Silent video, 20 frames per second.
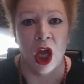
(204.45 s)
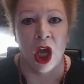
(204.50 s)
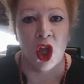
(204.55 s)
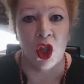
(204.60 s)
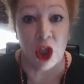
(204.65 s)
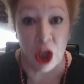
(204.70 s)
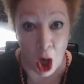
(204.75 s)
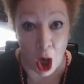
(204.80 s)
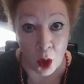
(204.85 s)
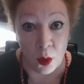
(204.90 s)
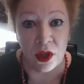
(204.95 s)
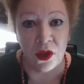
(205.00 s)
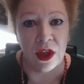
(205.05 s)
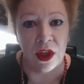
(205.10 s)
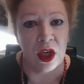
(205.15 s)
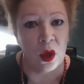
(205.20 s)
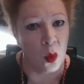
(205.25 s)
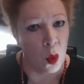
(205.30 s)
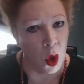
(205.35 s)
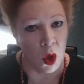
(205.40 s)
the only
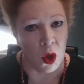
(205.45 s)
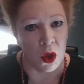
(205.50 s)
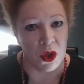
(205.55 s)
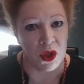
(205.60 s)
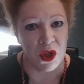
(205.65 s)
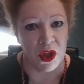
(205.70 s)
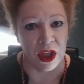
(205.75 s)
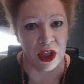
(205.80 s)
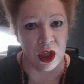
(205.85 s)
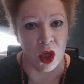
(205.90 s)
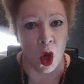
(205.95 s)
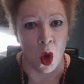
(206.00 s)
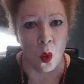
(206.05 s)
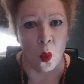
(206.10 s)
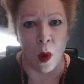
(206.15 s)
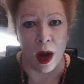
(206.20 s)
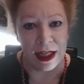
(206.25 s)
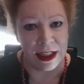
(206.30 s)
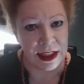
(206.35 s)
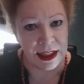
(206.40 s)
thing worse than
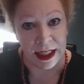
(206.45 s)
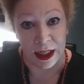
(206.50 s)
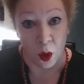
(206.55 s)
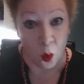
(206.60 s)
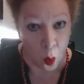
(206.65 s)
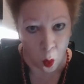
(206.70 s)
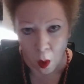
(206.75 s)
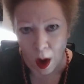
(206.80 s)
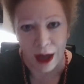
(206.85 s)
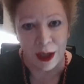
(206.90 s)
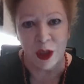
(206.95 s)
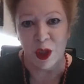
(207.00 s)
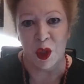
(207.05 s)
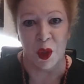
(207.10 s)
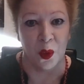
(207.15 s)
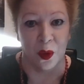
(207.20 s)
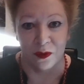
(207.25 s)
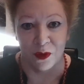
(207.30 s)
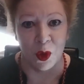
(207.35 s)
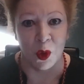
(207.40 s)
wasting 1
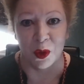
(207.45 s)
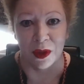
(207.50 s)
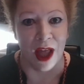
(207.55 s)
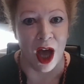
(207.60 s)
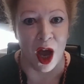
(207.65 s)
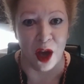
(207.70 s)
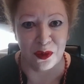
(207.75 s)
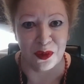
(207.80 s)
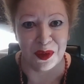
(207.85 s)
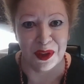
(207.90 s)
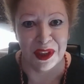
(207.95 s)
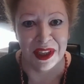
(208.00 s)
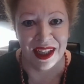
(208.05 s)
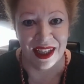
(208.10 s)
year of your life